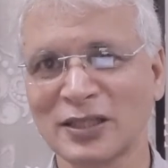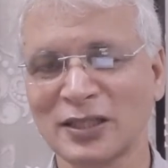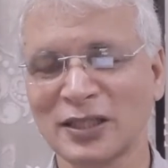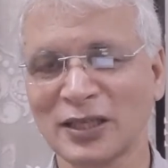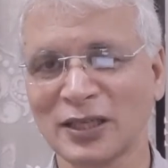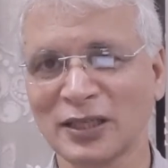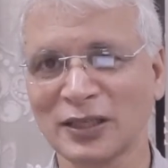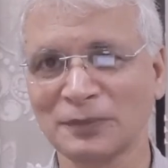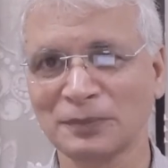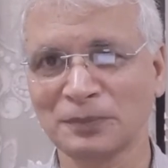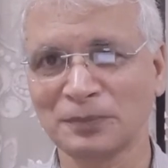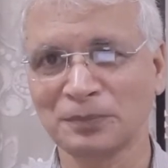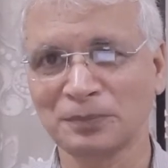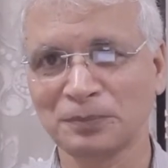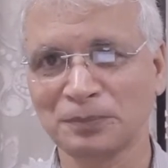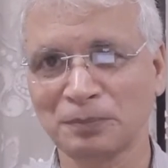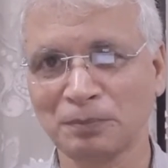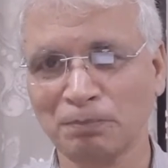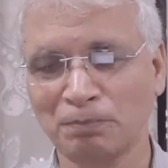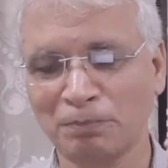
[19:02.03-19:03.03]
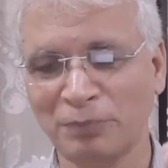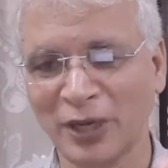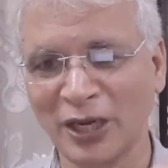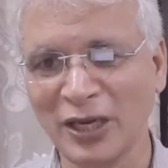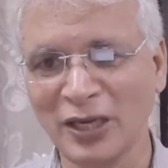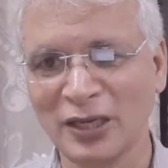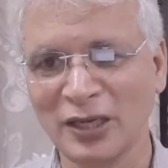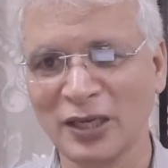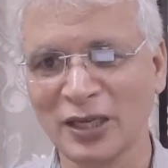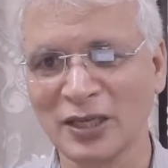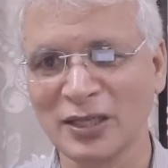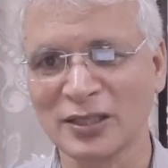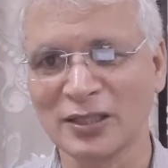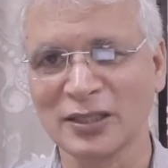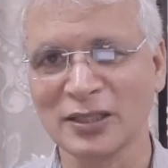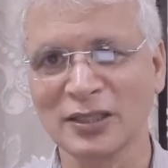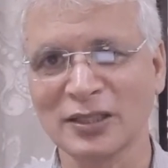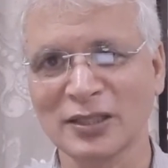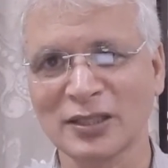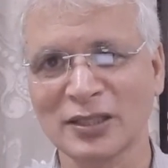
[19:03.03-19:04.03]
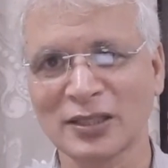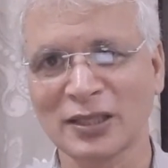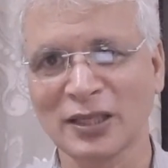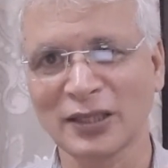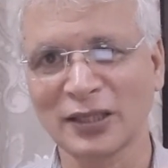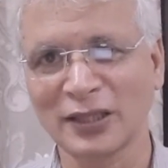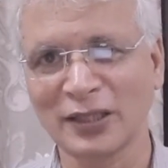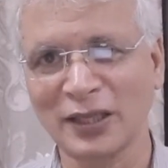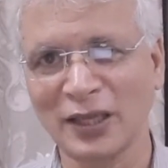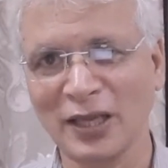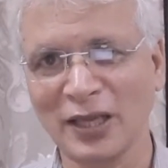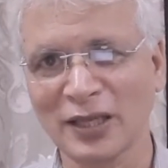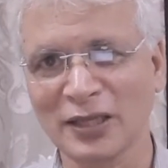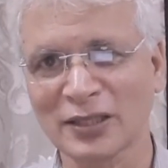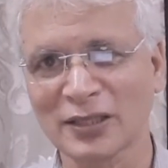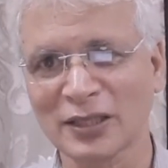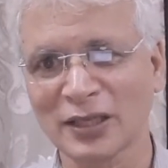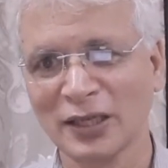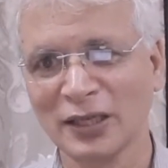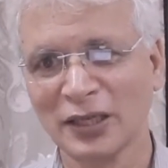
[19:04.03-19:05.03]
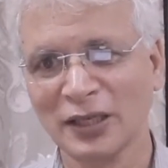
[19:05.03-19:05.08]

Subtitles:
the brain teasers, the things